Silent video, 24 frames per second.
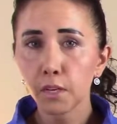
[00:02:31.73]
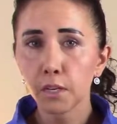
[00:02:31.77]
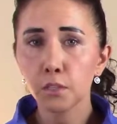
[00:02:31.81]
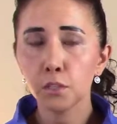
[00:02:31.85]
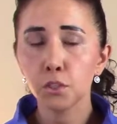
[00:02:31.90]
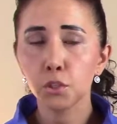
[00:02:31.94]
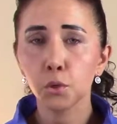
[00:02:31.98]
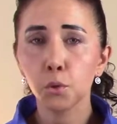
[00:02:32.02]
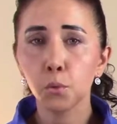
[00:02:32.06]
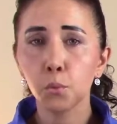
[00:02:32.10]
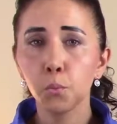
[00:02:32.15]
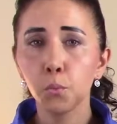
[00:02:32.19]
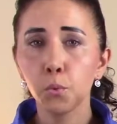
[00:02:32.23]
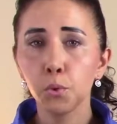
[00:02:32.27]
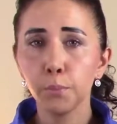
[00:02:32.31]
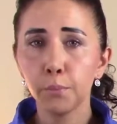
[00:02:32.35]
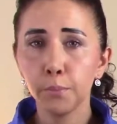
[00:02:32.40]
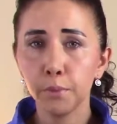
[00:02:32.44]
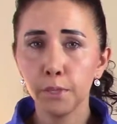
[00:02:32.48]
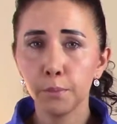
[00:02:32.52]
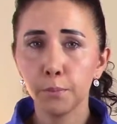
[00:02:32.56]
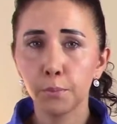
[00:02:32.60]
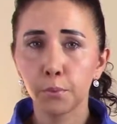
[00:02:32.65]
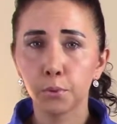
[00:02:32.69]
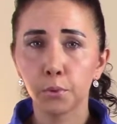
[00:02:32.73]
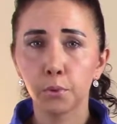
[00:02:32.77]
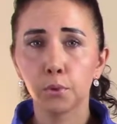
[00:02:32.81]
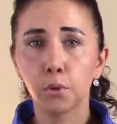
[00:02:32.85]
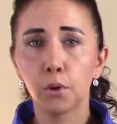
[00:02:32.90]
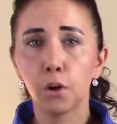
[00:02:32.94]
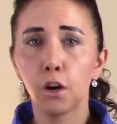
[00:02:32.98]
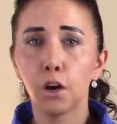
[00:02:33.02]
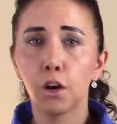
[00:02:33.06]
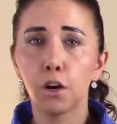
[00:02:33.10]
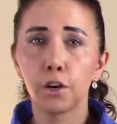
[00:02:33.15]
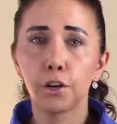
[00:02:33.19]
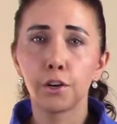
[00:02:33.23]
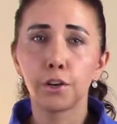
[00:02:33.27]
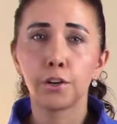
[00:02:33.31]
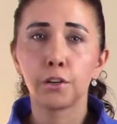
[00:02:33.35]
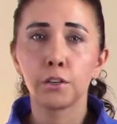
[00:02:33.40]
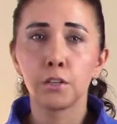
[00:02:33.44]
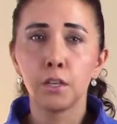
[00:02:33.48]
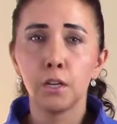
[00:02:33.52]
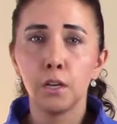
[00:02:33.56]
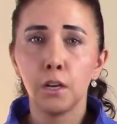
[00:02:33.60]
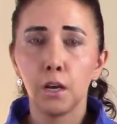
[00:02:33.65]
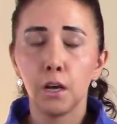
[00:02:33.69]
So wood people
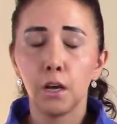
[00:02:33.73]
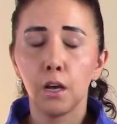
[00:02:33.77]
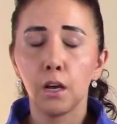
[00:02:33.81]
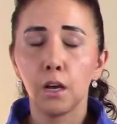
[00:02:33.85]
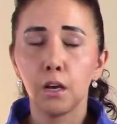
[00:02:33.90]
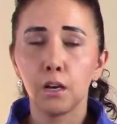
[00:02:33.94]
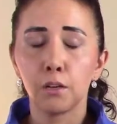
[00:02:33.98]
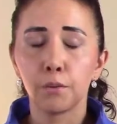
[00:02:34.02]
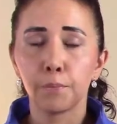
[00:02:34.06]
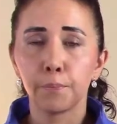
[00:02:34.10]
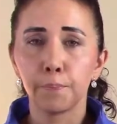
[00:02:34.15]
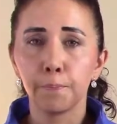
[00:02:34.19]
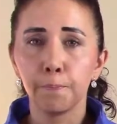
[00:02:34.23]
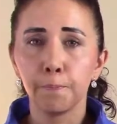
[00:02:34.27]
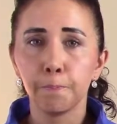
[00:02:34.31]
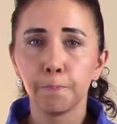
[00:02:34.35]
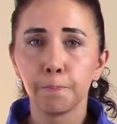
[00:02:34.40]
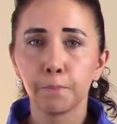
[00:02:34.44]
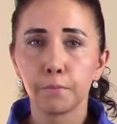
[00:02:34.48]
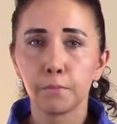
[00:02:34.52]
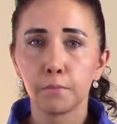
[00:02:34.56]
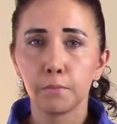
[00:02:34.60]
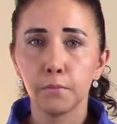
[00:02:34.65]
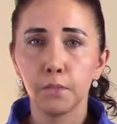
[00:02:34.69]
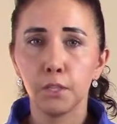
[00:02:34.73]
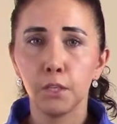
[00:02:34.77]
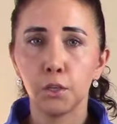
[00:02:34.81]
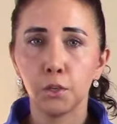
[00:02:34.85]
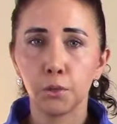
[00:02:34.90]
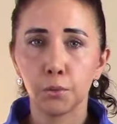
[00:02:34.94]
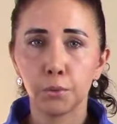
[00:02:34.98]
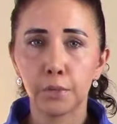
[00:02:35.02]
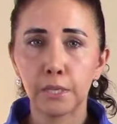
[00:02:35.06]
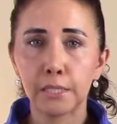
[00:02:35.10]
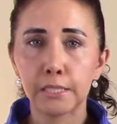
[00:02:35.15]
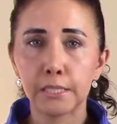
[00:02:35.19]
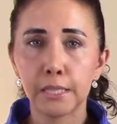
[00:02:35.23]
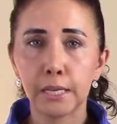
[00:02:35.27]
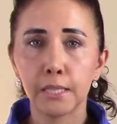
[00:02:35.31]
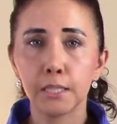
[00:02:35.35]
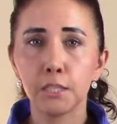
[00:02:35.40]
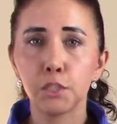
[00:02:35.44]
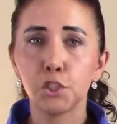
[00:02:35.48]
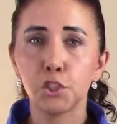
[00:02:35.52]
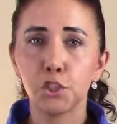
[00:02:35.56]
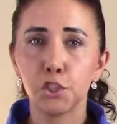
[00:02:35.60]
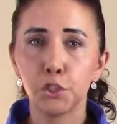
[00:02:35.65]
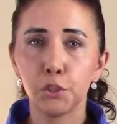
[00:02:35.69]
are, they
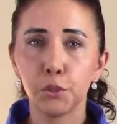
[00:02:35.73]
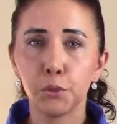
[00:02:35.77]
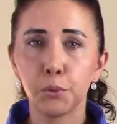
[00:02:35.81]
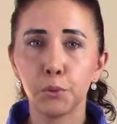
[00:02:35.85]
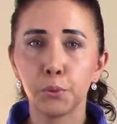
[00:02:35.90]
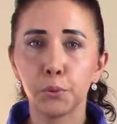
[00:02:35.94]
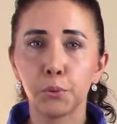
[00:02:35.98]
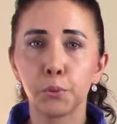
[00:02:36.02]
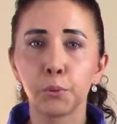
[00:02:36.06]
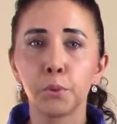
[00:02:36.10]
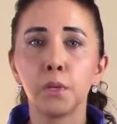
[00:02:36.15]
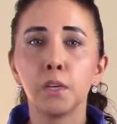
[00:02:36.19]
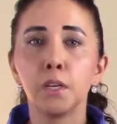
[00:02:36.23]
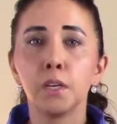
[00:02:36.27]
tend to